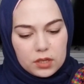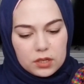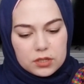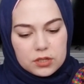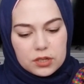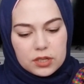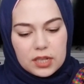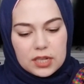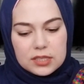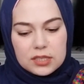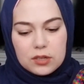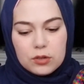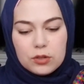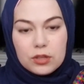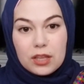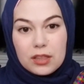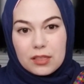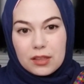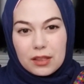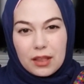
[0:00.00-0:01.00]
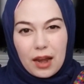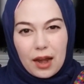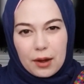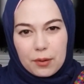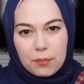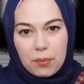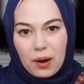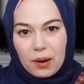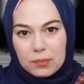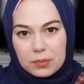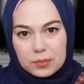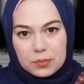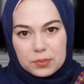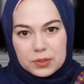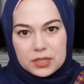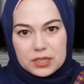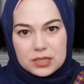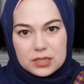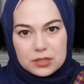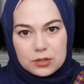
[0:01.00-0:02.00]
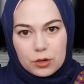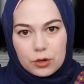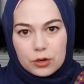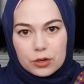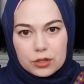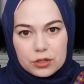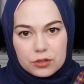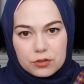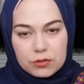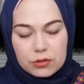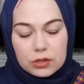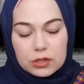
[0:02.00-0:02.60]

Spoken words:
So that's the only thing that I'd probably discourage